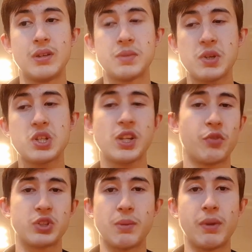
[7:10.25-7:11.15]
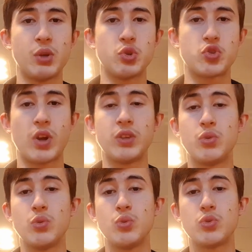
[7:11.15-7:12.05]
especially for somebody who's trying
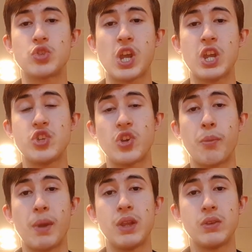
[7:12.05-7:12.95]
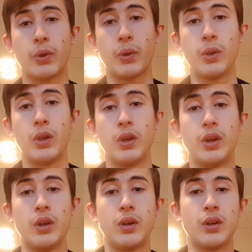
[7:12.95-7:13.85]
to change their mental
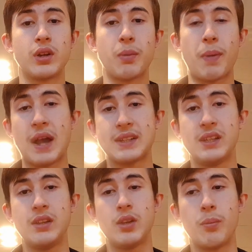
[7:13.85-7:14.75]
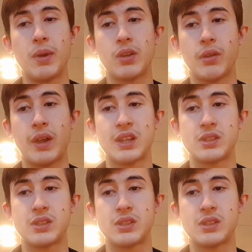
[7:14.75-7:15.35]
capacity, the mental